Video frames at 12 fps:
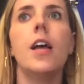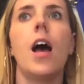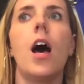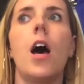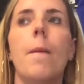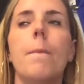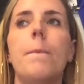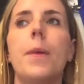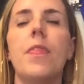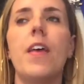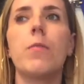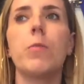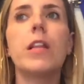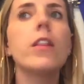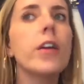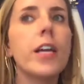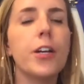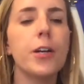But then we
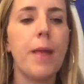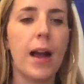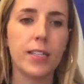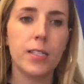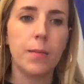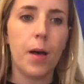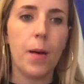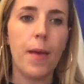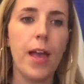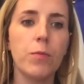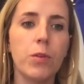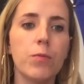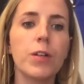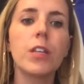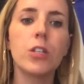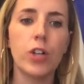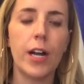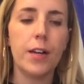look at your maximum and we really
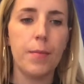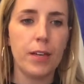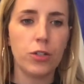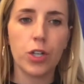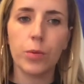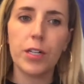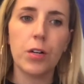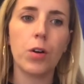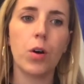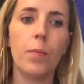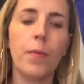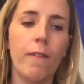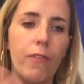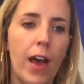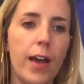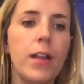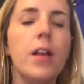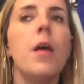try to make sure we don't go above that,